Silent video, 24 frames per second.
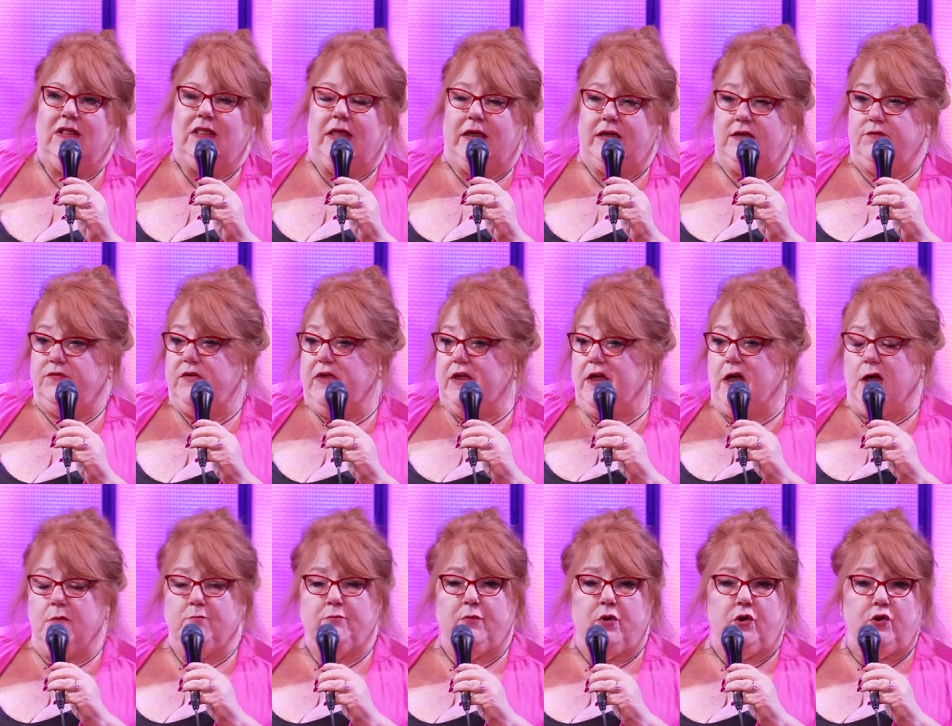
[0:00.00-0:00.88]
Like, if he
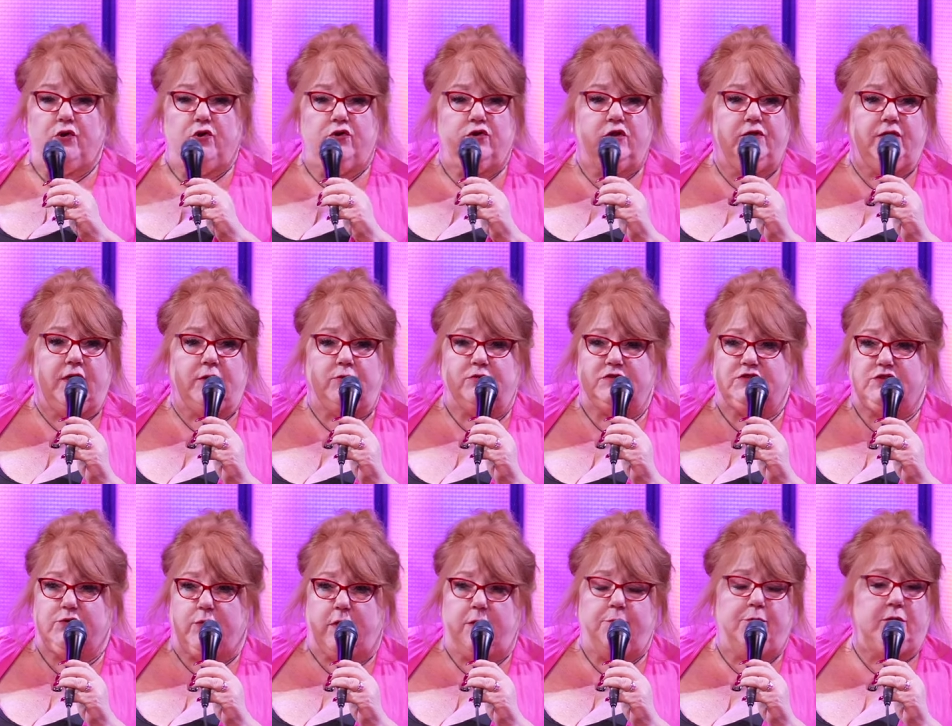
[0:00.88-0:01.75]
got murdered and they were
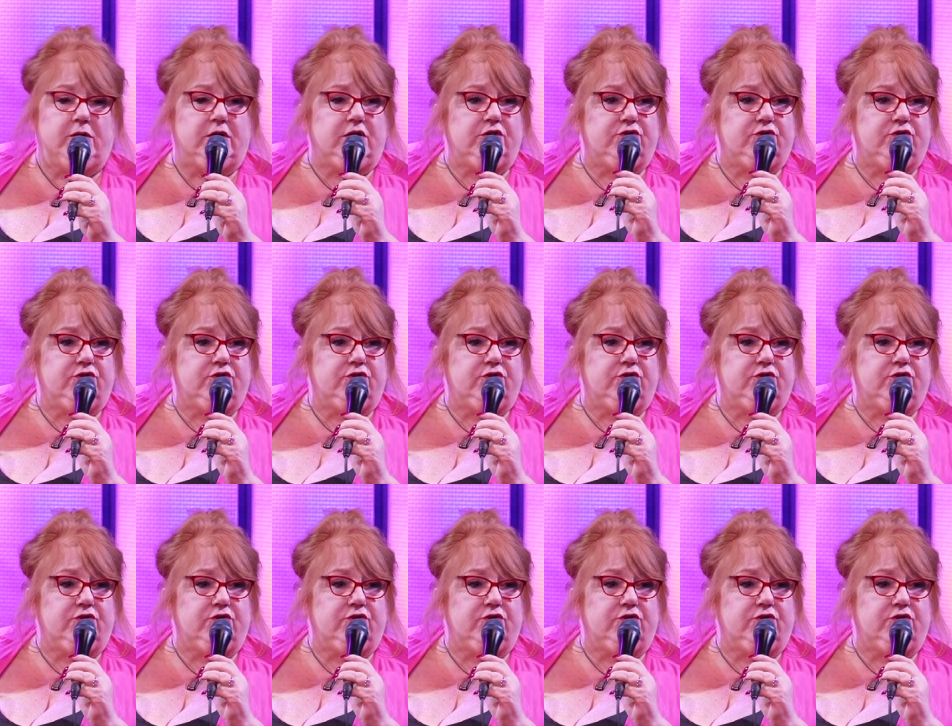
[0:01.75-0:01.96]
scraping